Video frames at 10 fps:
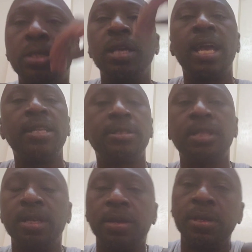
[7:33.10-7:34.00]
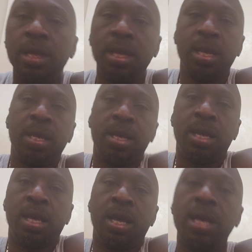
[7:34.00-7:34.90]
And, you know,
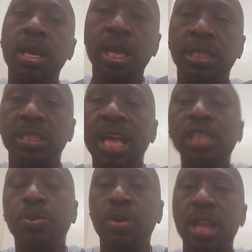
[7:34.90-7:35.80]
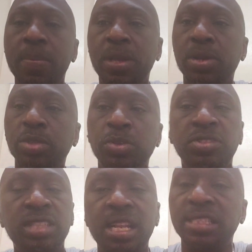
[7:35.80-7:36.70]
it's exasperating because we've
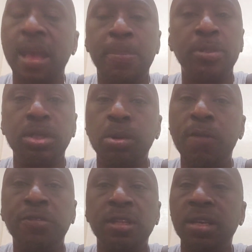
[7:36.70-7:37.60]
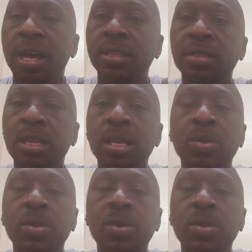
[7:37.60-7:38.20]
seen this happen too often, guys.